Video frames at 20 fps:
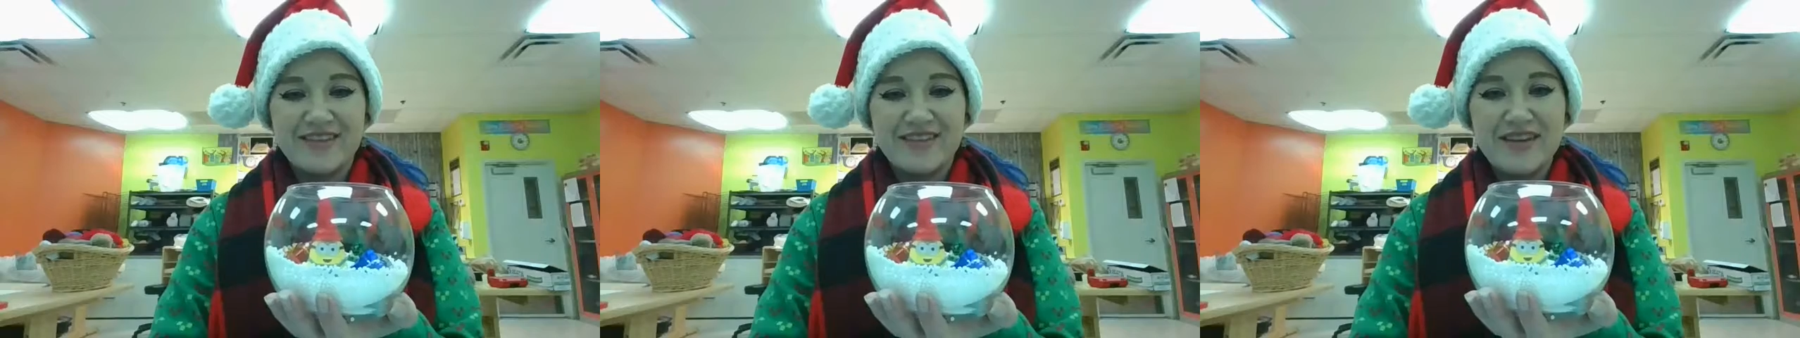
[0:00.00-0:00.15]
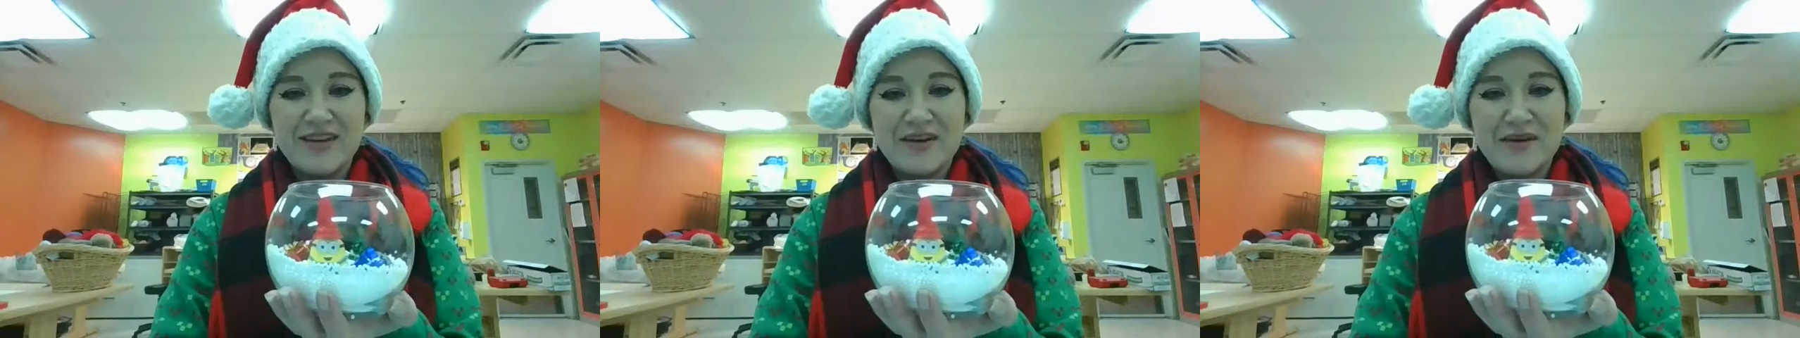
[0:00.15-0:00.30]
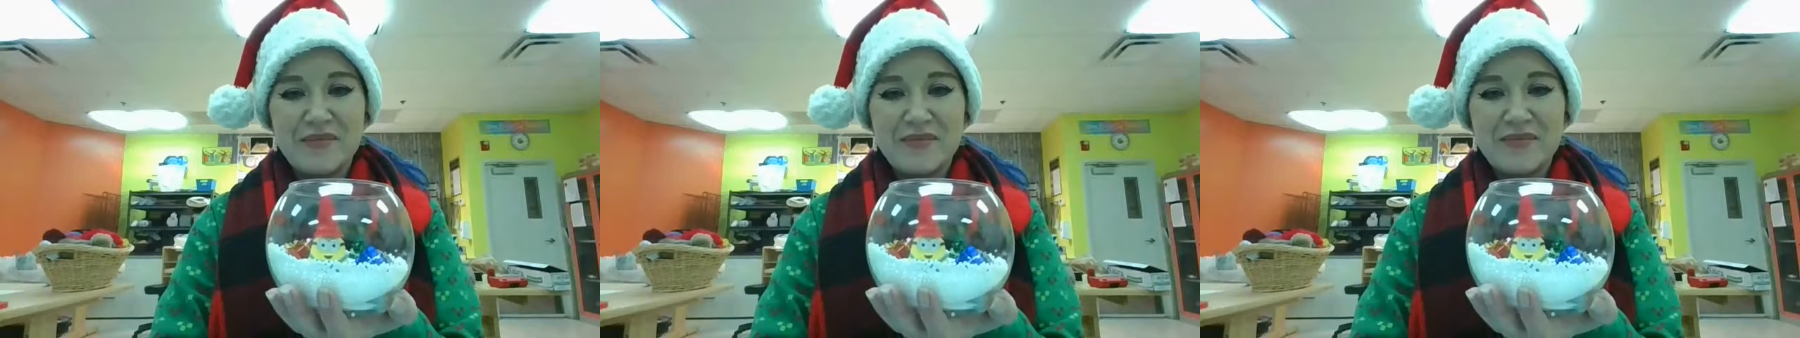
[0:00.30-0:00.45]

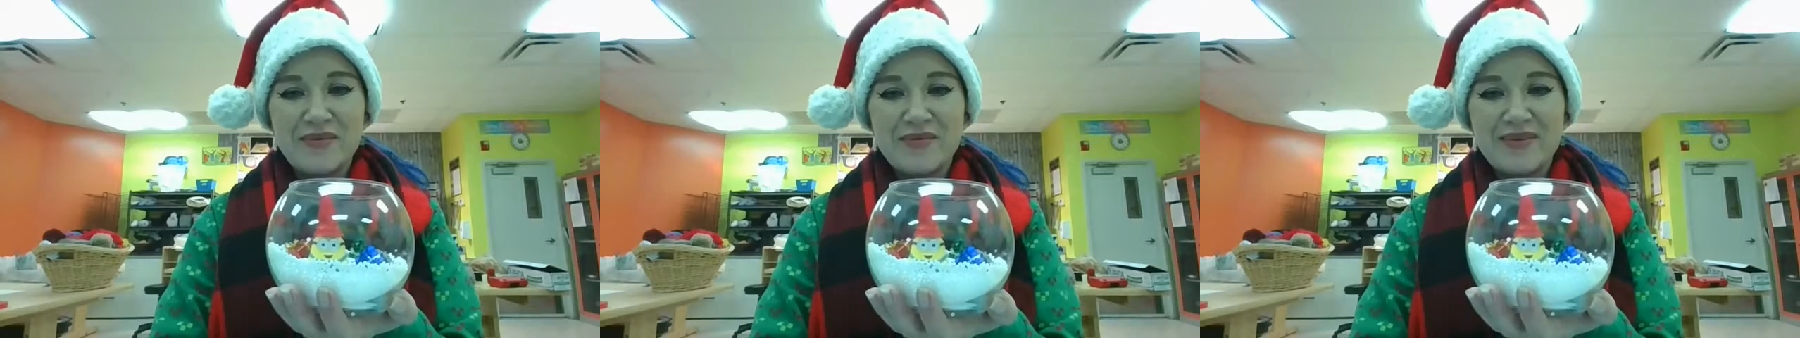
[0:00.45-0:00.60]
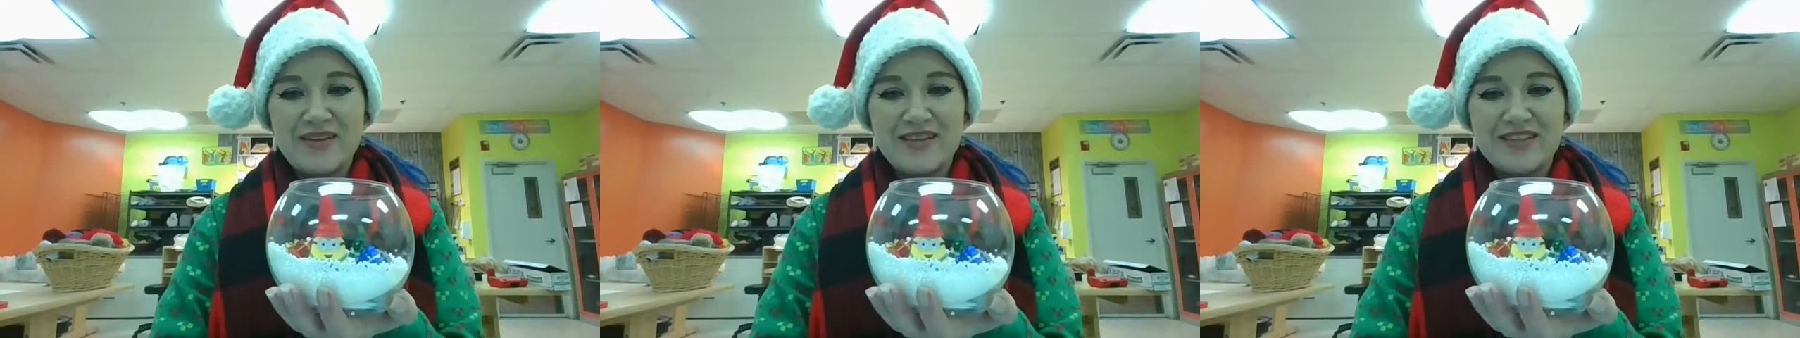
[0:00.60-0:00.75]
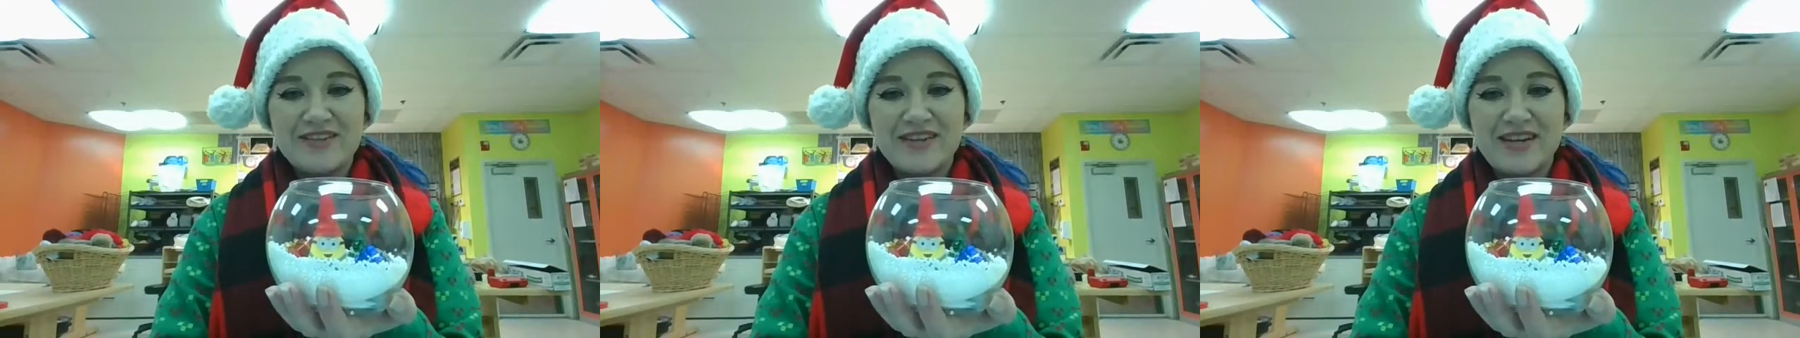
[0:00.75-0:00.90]
I hope you
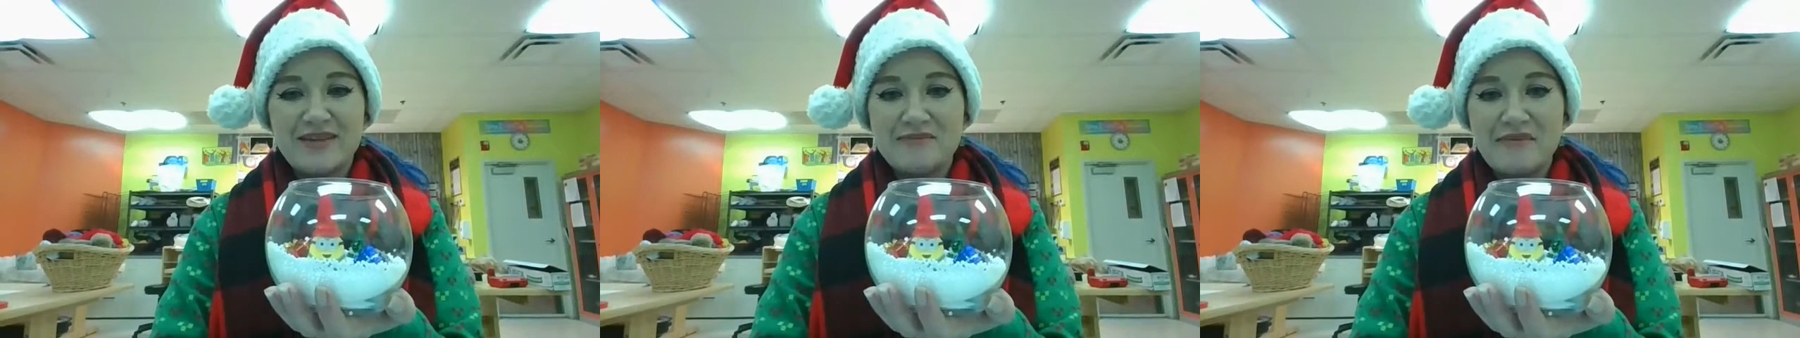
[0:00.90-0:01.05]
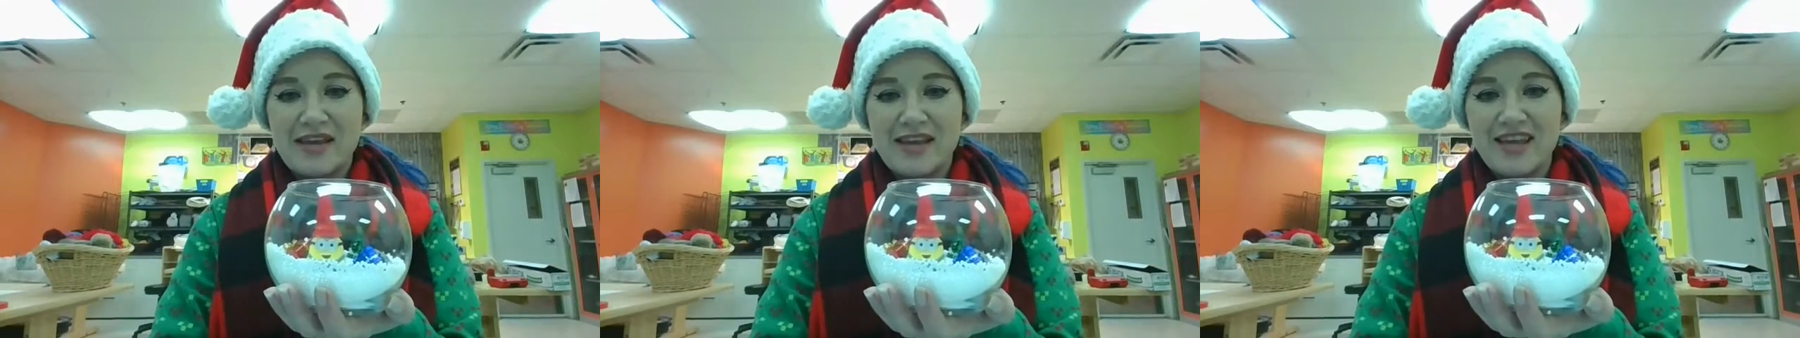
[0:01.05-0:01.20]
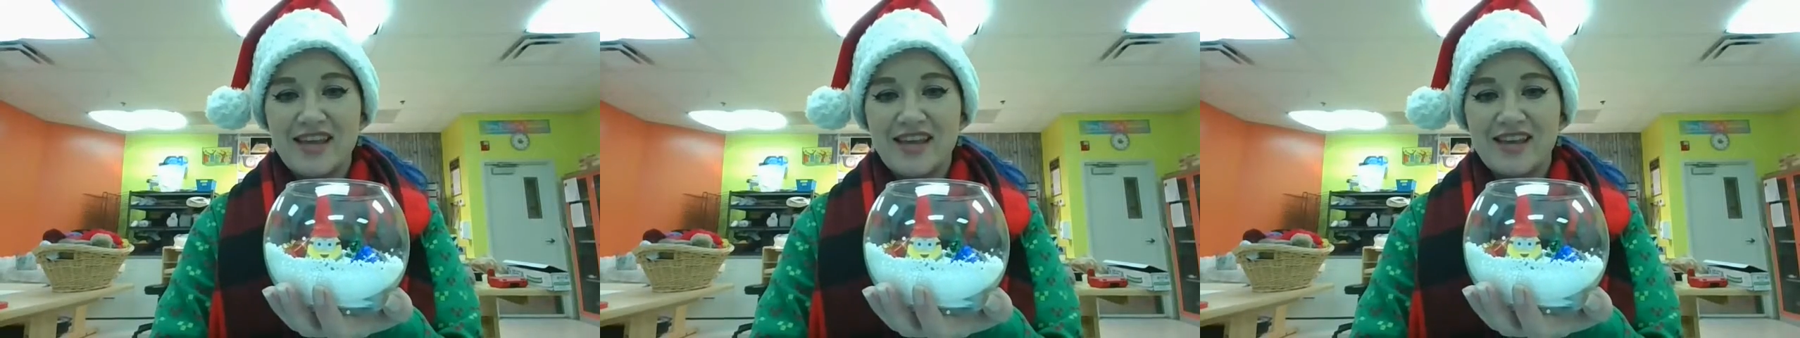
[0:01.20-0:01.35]
enjoyed
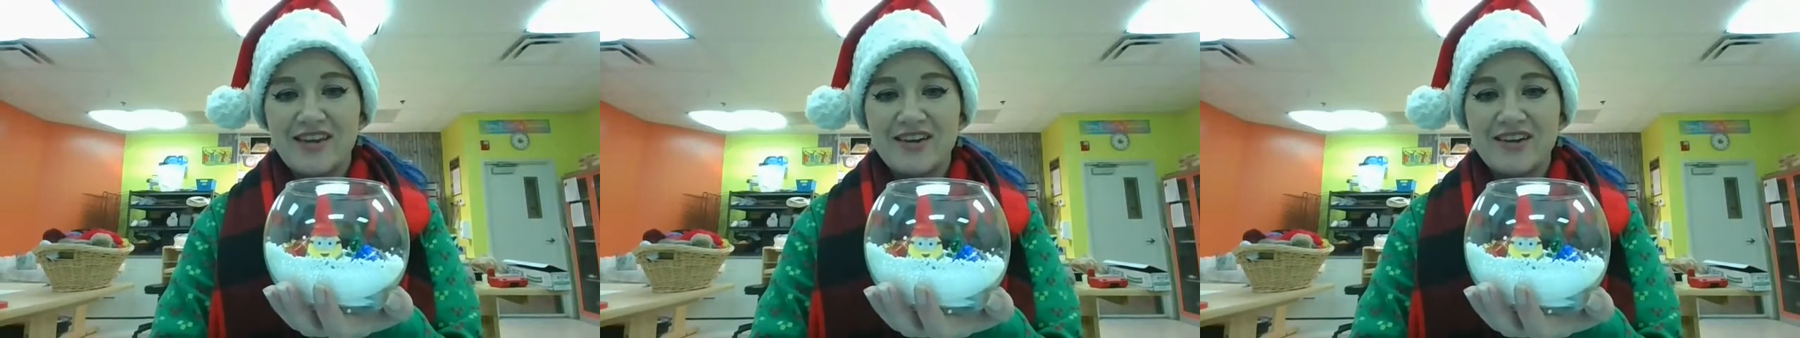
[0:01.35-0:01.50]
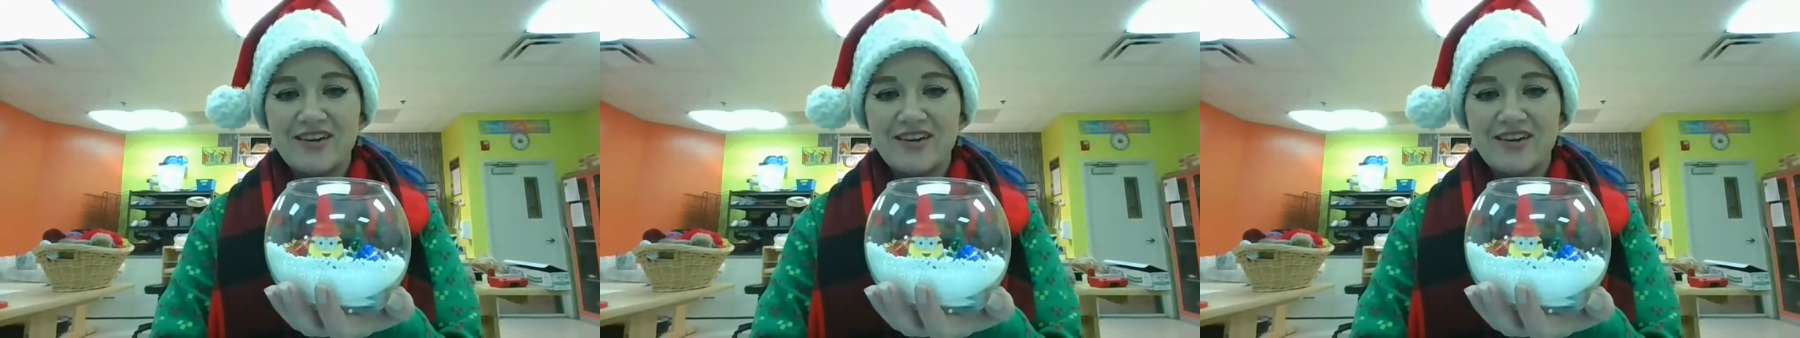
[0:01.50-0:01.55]
making